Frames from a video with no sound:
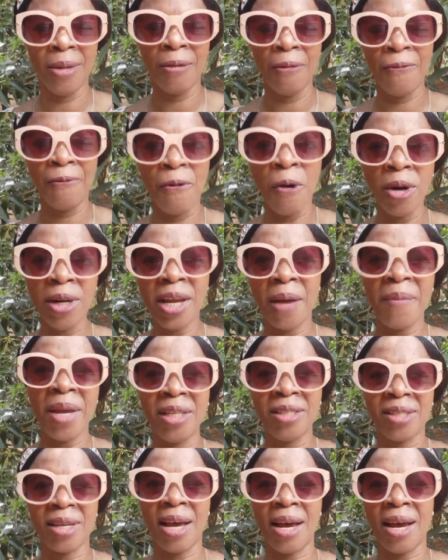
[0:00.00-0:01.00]

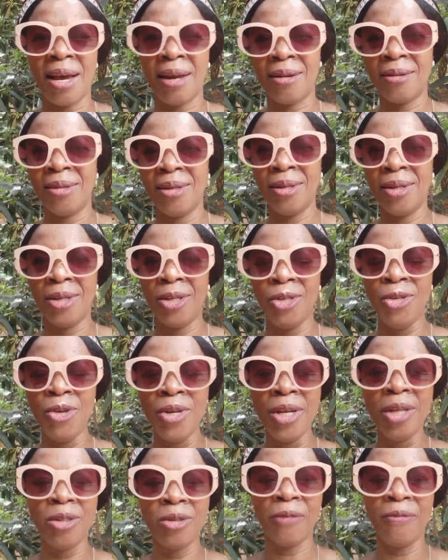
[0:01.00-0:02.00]
fundamental
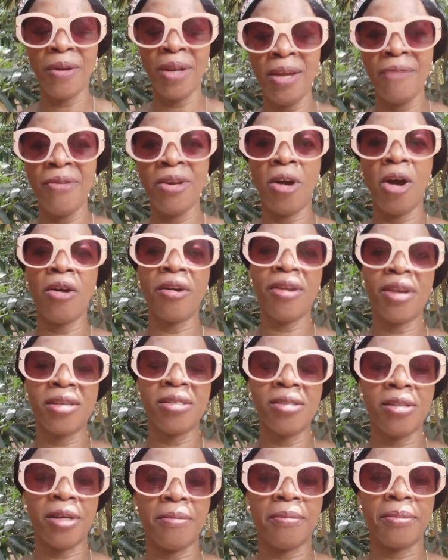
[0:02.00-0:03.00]
unit of a living
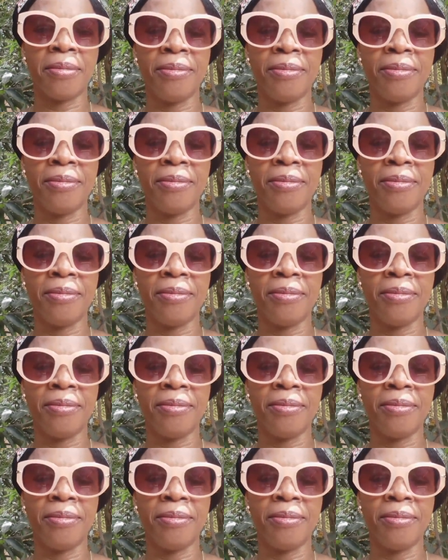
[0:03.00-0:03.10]
organism.